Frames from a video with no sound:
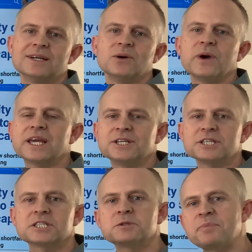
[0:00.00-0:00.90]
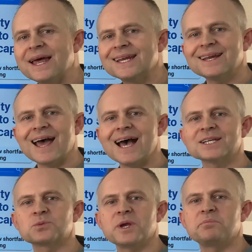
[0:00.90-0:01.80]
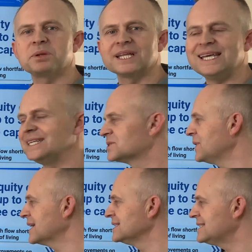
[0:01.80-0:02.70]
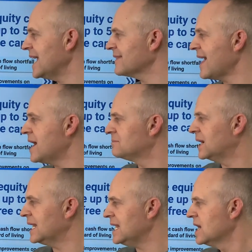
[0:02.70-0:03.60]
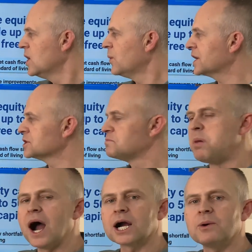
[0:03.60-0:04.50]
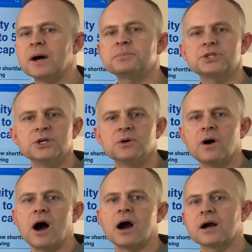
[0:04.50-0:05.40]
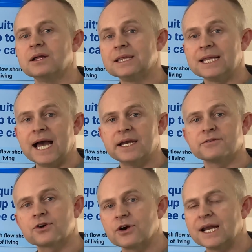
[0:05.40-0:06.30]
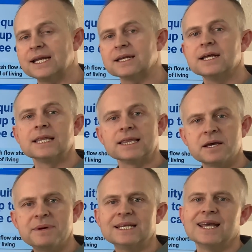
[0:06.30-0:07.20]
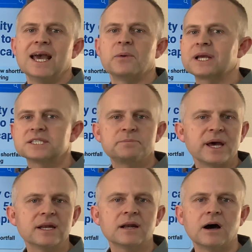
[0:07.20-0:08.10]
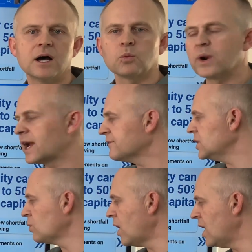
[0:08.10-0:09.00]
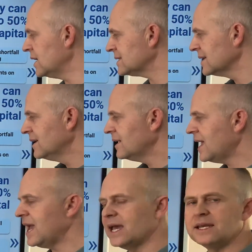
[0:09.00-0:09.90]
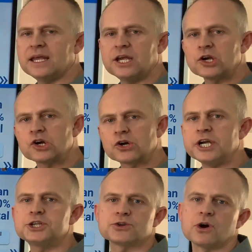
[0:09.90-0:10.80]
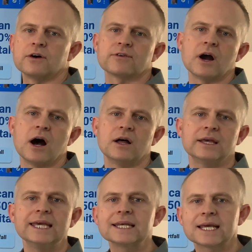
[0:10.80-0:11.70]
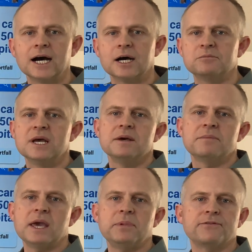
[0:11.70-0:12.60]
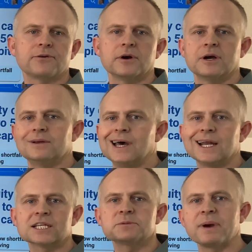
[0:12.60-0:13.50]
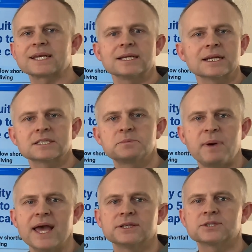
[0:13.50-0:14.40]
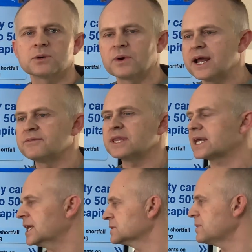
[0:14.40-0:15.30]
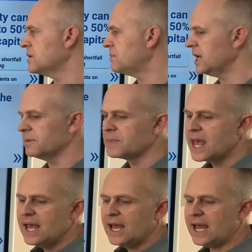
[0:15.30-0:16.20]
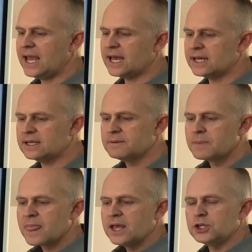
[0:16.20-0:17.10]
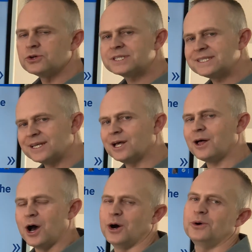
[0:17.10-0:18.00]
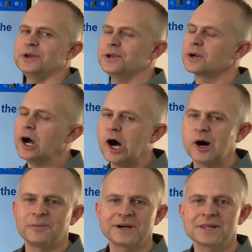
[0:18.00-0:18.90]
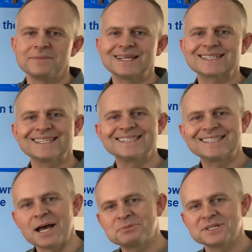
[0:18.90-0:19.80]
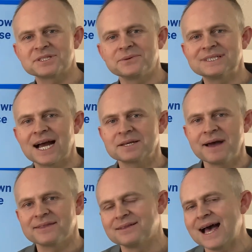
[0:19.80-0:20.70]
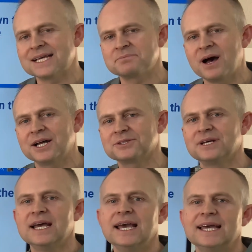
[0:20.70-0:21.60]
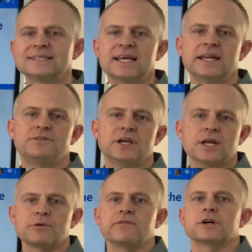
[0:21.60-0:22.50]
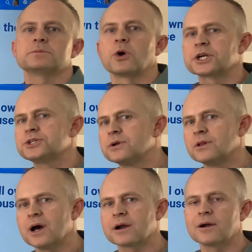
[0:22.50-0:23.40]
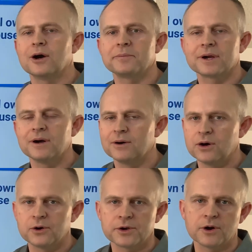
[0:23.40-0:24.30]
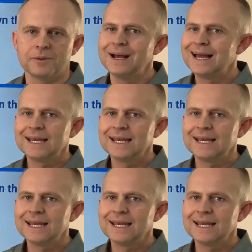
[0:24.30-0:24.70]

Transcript: We can just spend it as we please. We can take that money, we can just borrow up to our line of credit limit, and we can spend it on whatever you want and increase your overall income, maybe for an unexpected expense or whatever the case may be. And you still own your home. One of the misconceptions that we talked about in the last module is that if you get a reverse mortgage, you no longer own your home.